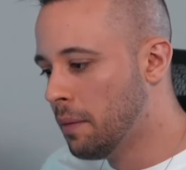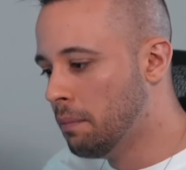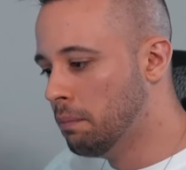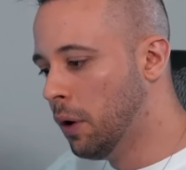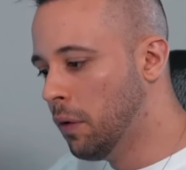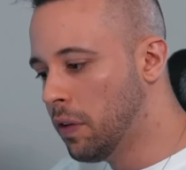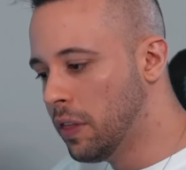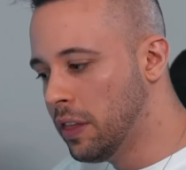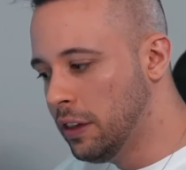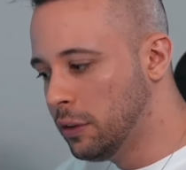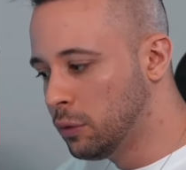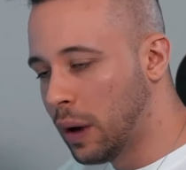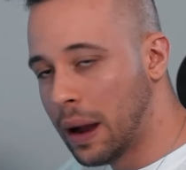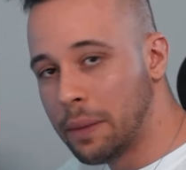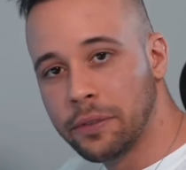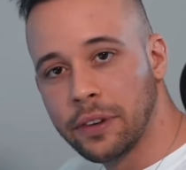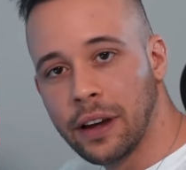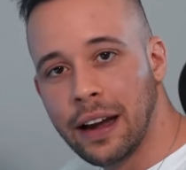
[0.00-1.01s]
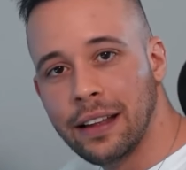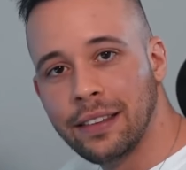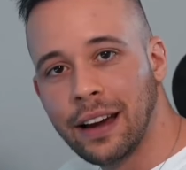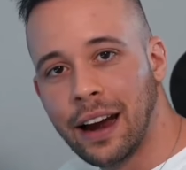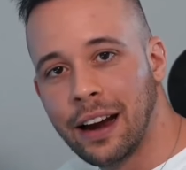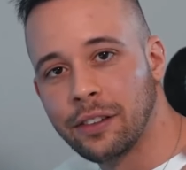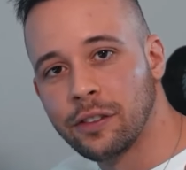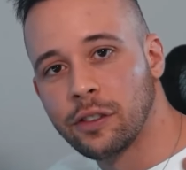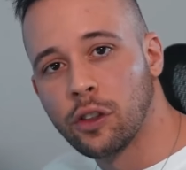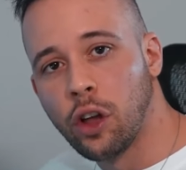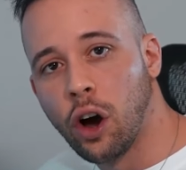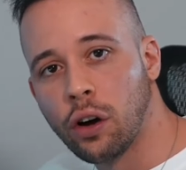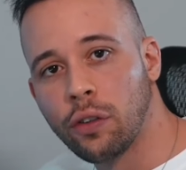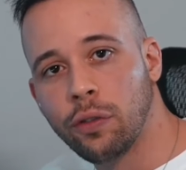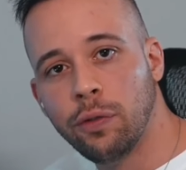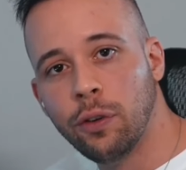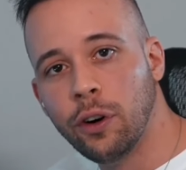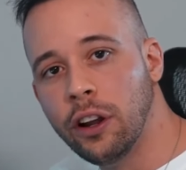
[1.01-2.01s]
Both of these websites are
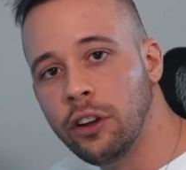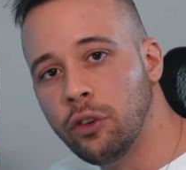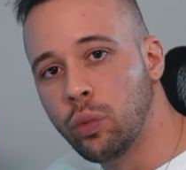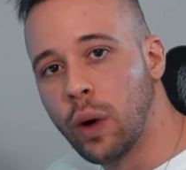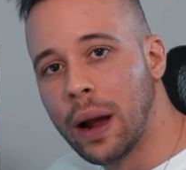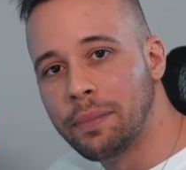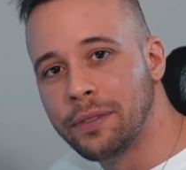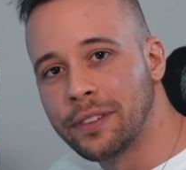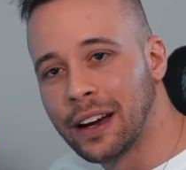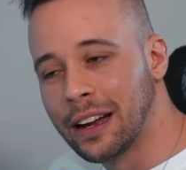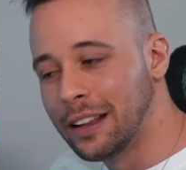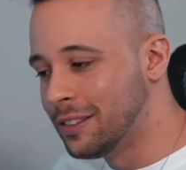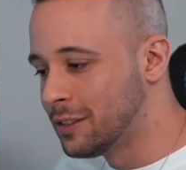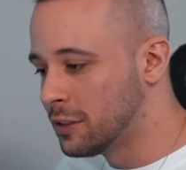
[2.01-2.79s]
stock footage websites.